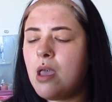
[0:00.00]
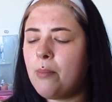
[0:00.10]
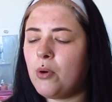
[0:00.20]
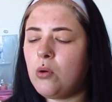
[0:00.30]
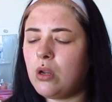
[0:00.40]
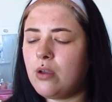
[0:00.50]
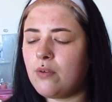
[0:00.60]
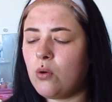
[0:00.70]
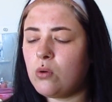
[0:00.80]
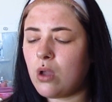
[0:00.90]
But
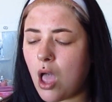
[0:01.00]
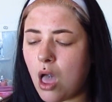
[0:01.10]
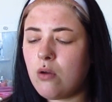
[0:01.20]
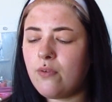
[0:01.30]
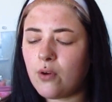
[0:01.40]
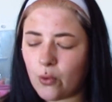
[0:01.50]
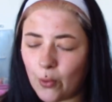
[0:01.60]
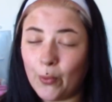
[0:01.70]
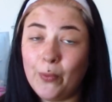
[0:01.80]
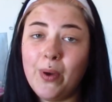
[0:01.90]

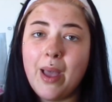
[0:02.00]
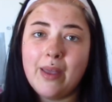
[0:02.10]
overall...